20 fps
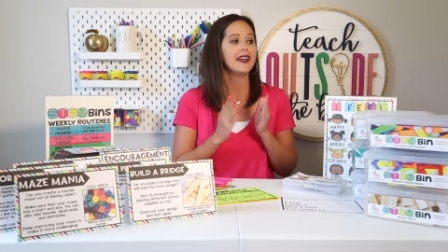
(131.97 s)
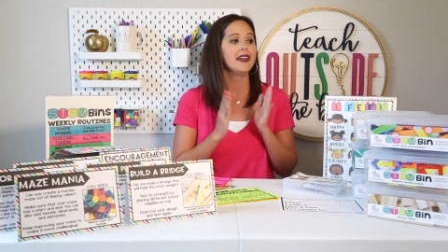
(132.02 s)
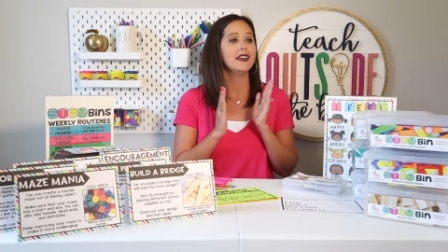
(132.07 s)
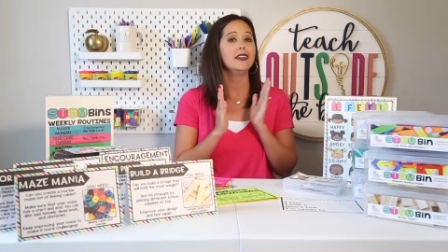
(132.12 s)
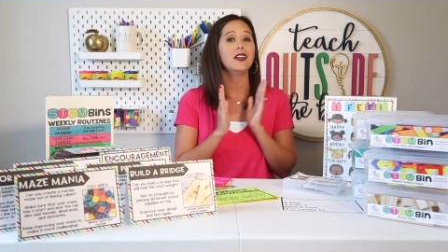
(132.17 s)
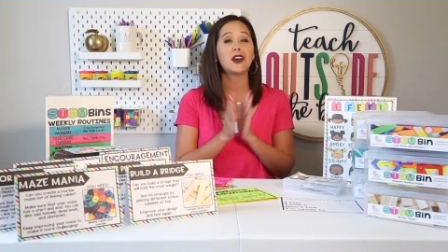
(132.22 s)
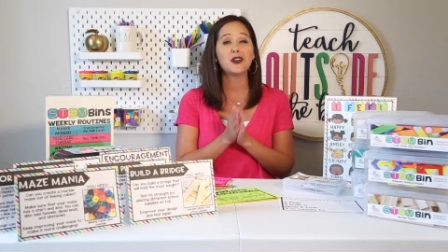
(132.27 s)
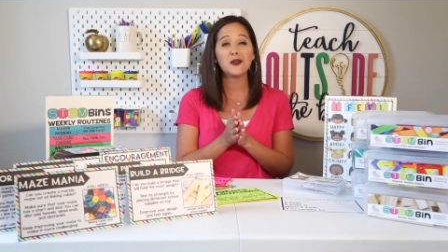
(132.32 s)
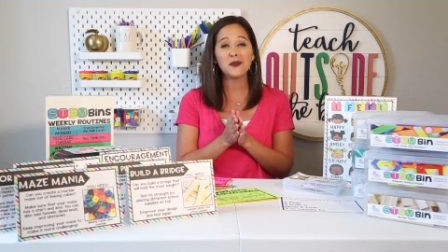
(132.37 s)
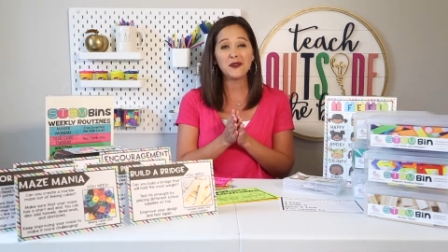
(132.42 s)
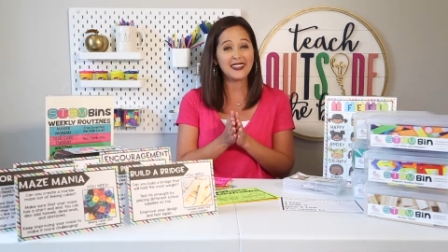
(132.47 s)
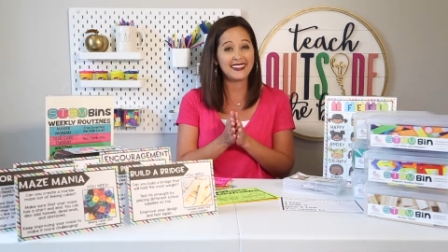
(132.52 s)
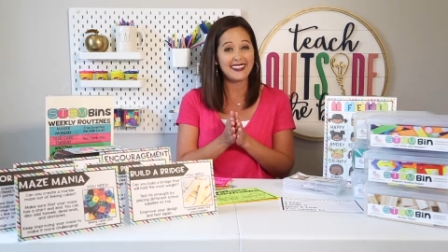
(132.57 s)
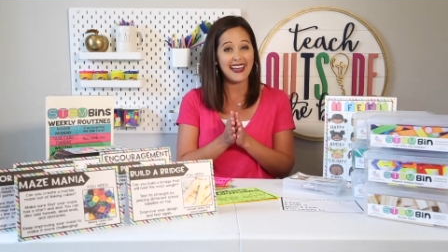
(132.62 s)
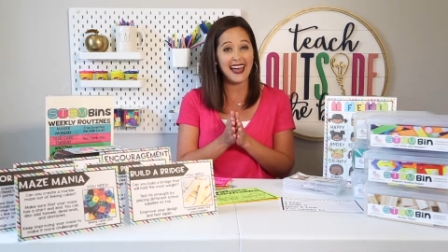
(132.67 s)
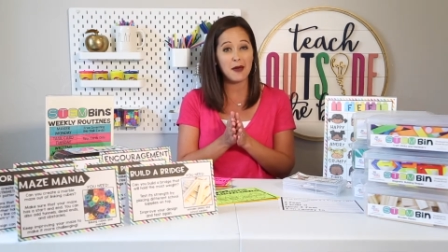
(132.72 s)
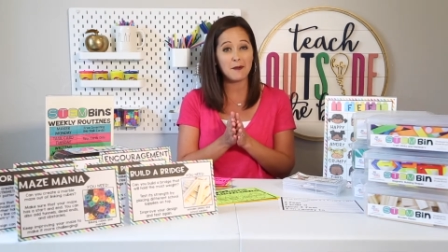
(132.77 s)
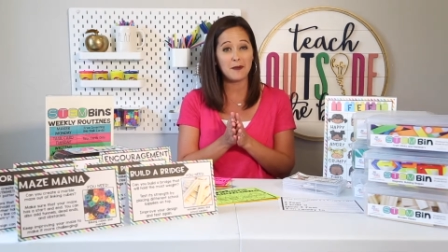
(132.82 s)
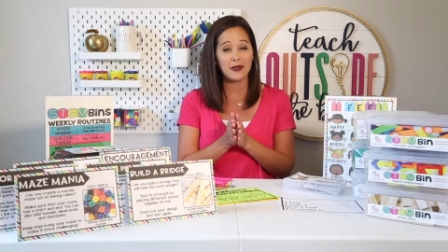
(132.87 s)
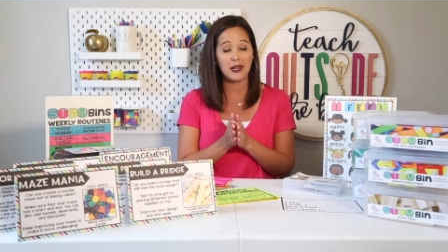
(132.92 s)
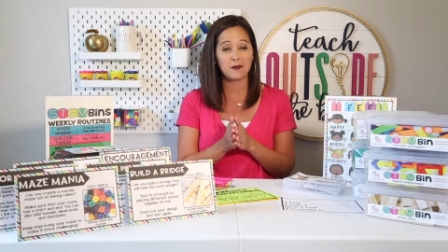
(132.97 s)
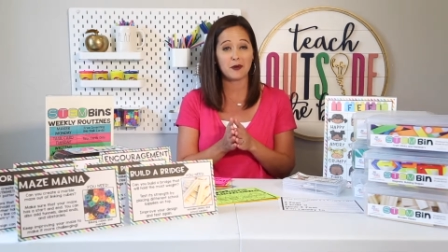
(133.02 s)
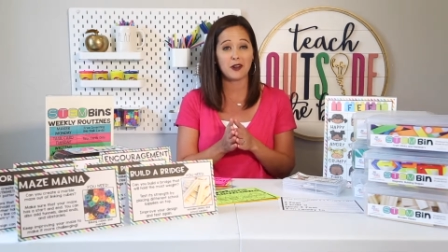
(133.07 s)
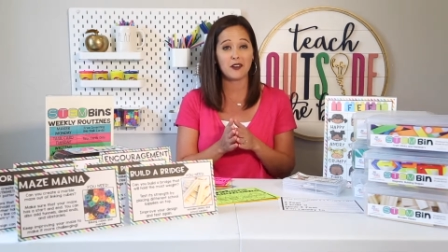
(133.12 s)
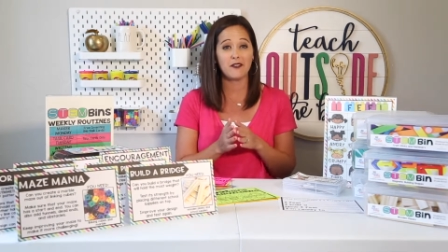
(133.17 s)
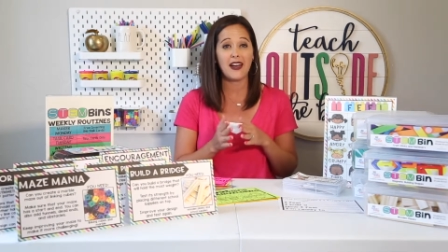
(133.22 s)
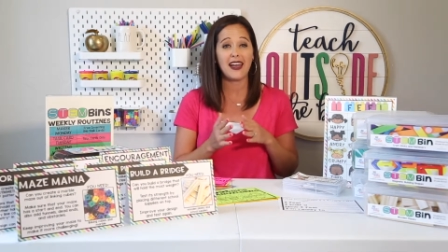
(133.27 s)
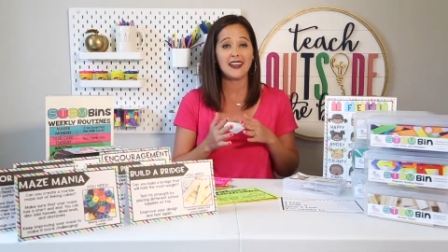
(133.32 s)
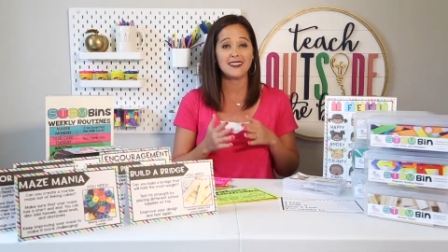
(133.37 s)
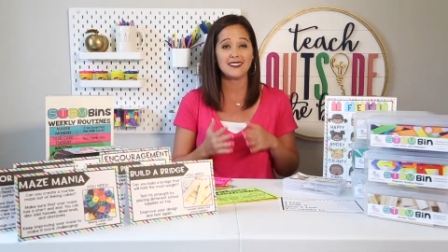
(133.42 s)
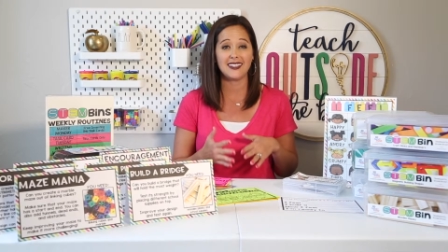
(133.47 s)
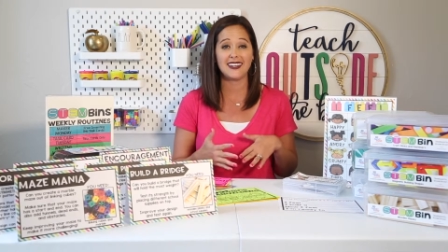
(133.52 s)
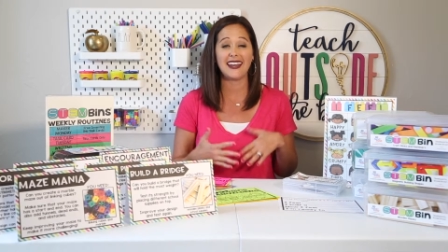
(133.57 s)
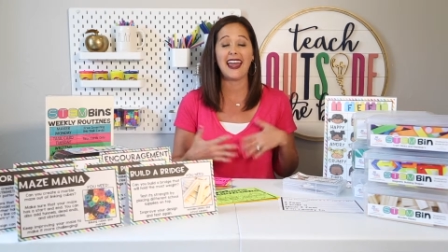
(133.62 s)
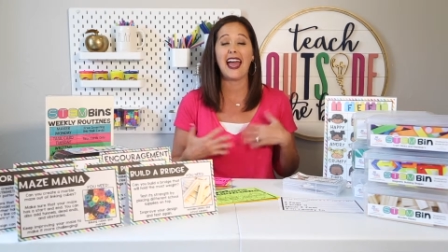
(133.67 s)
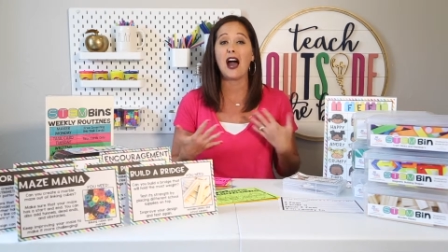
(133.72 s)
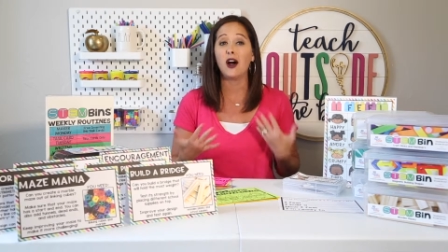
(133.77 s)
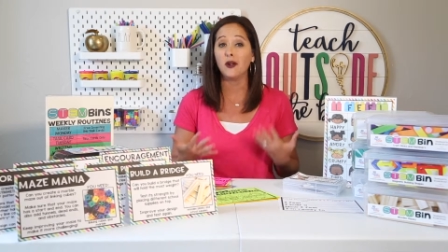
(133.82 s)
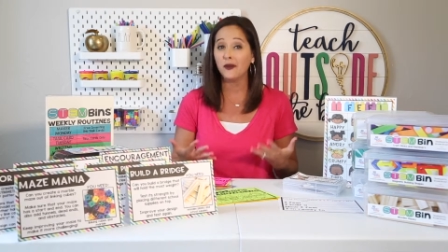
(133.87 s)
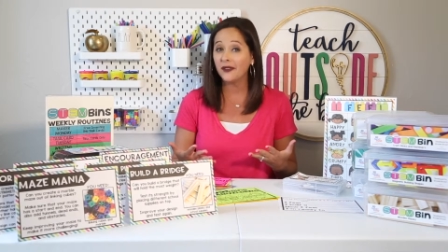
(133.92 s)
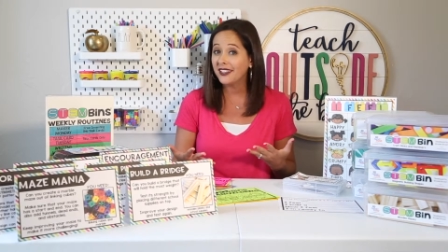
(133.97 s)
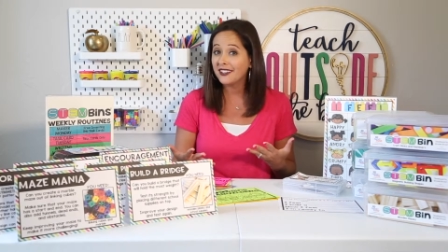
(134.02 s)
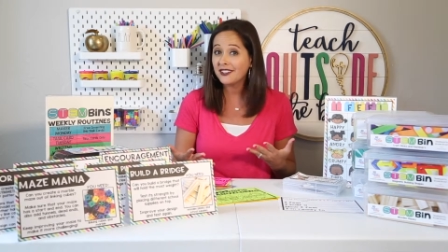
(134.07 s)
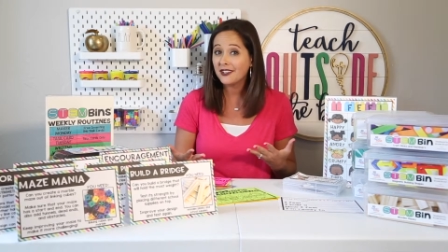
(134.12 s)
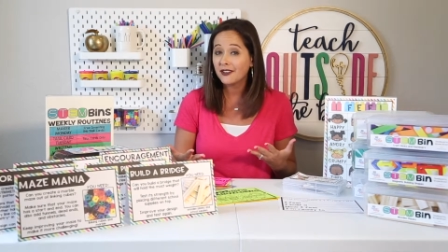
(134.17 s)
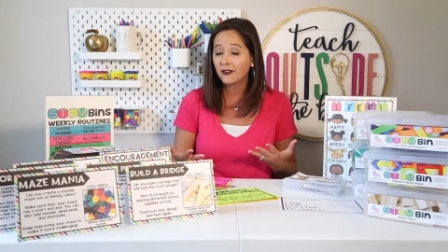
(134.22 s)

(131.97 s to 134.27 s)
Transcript: Not only that, but it provides an outlet